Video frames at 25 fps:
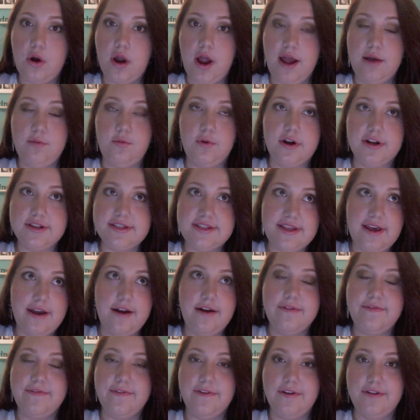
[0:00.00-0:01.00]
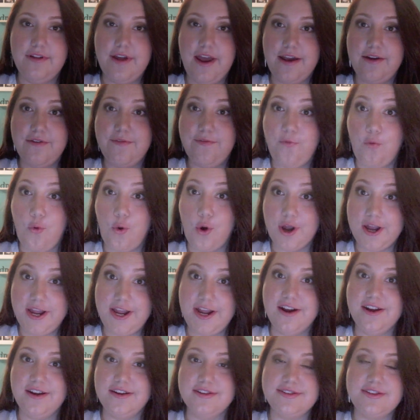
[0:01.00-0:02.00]
I worked there for like 4
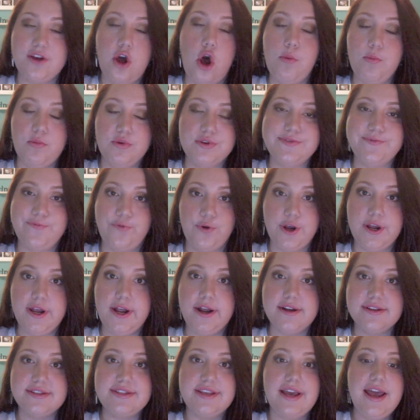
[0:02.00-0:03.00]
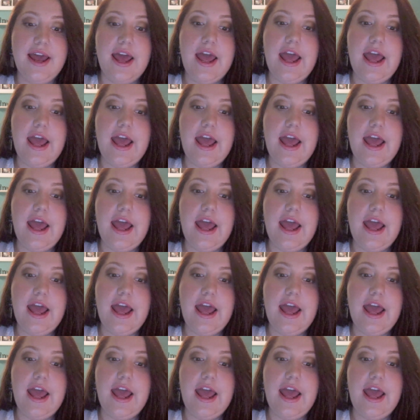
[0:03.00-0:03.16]
years, almost 4 years,